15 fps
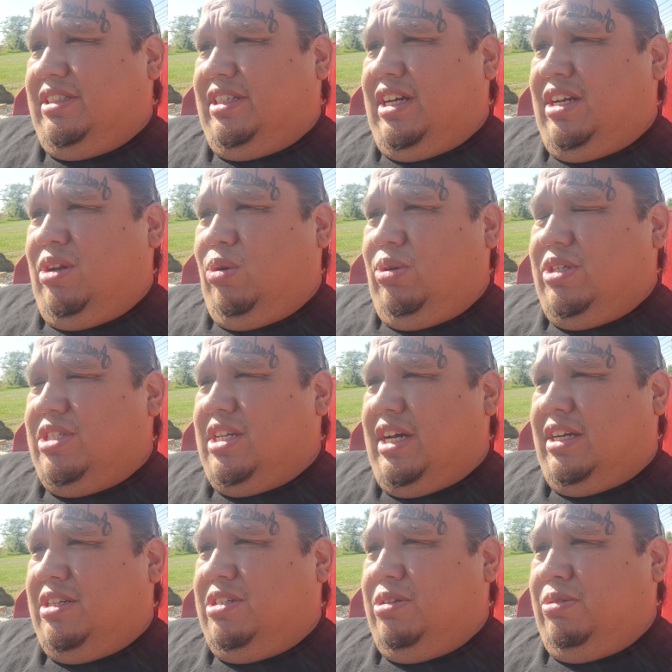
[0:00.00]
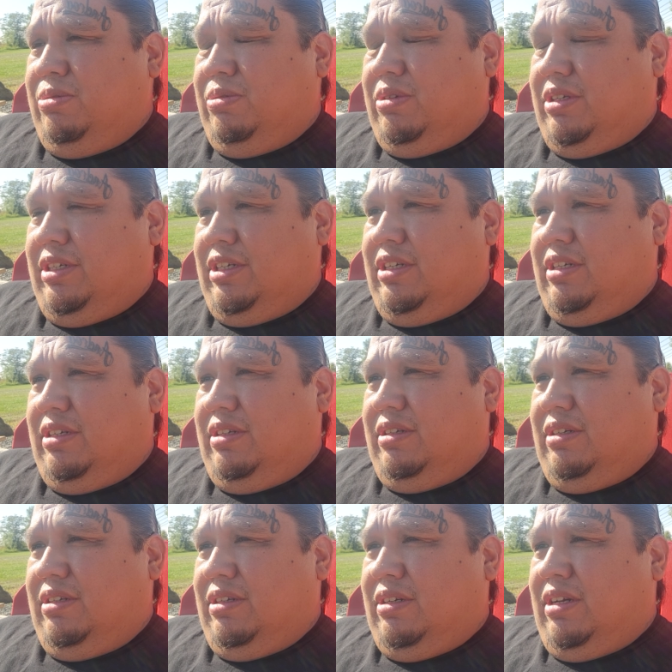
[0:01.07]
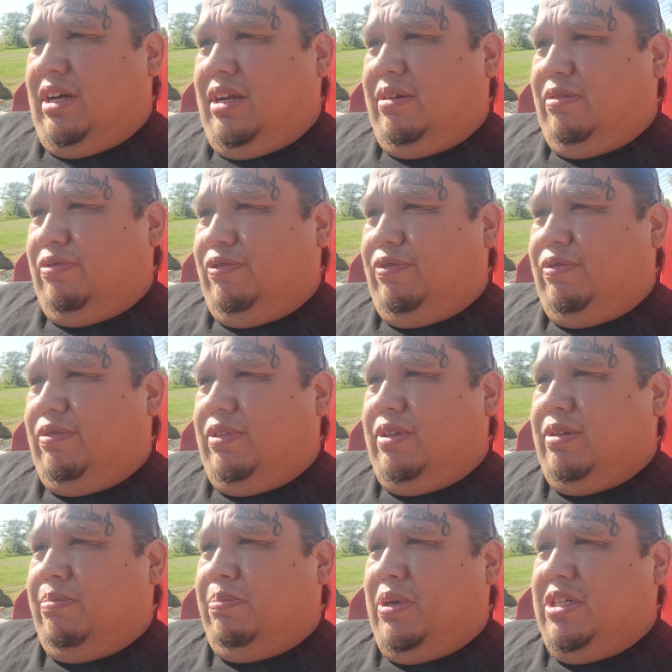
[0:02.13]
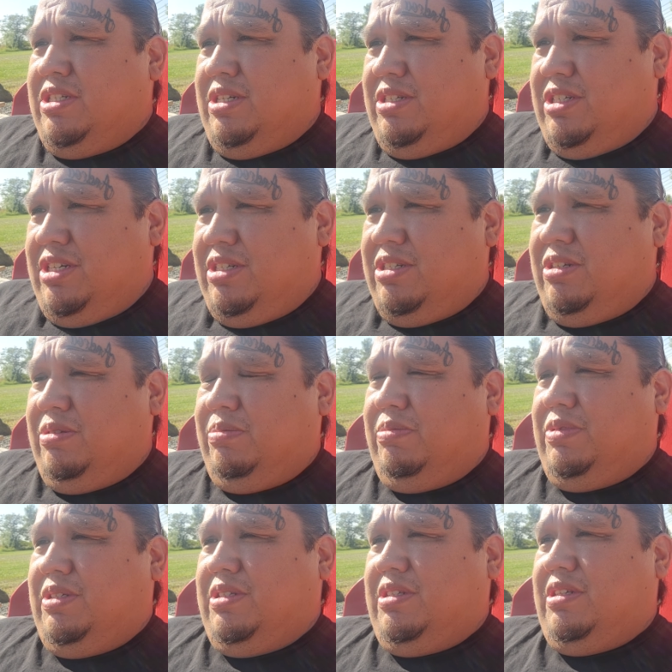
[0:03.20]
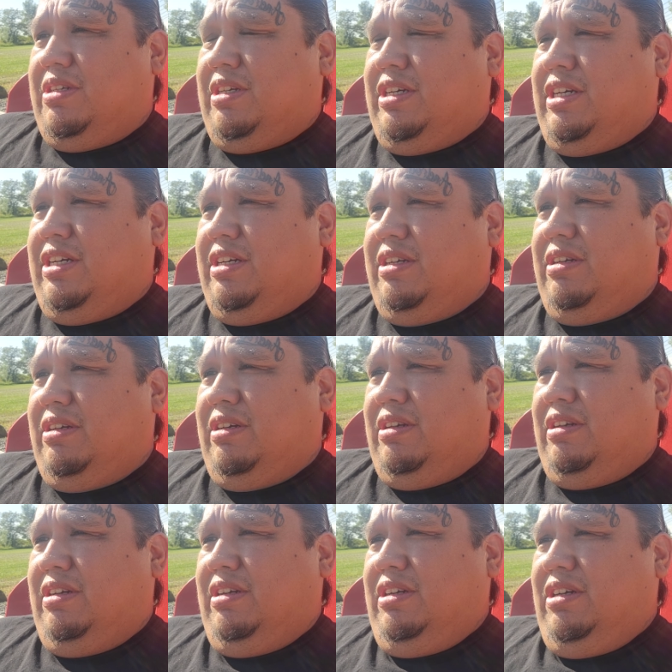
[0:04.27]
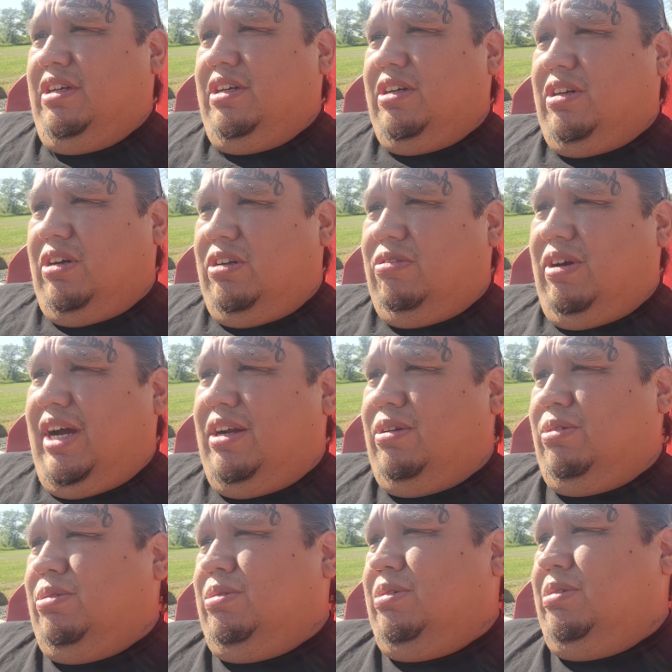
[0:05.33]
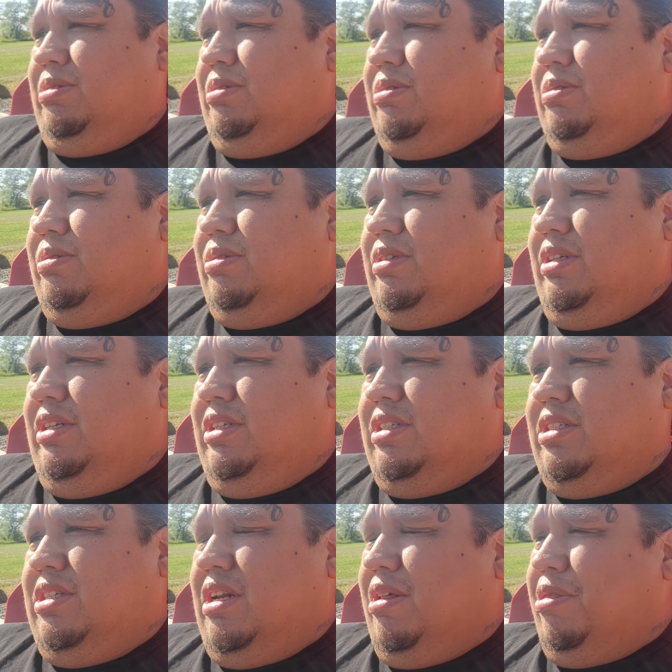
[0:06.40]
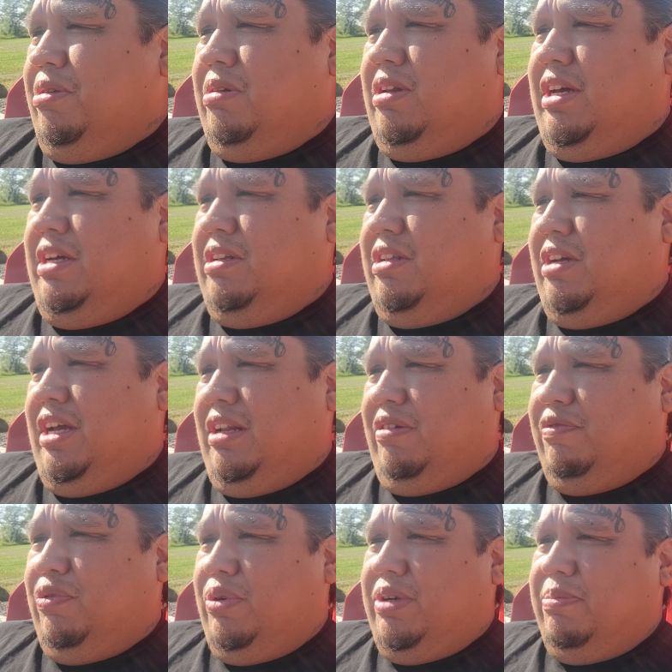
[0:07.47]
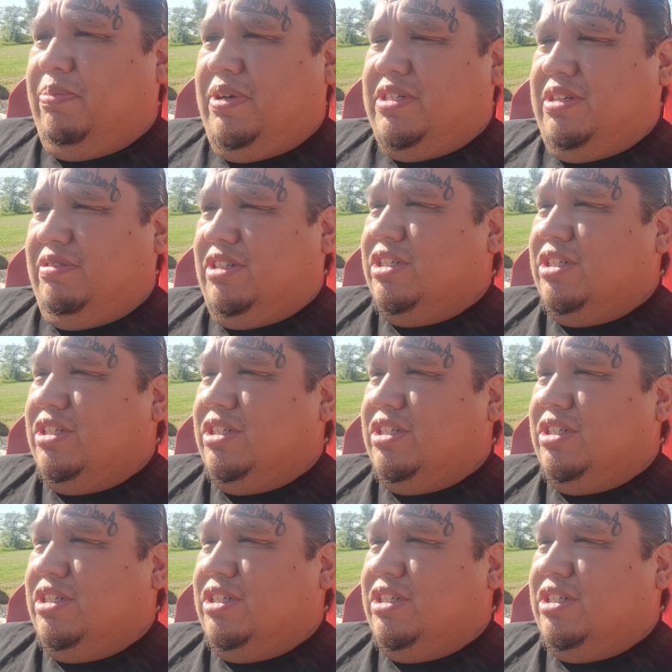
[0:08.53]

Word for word: I noticed that too. Like a lot of the prison systems, like Colorado is nothing like the California prison.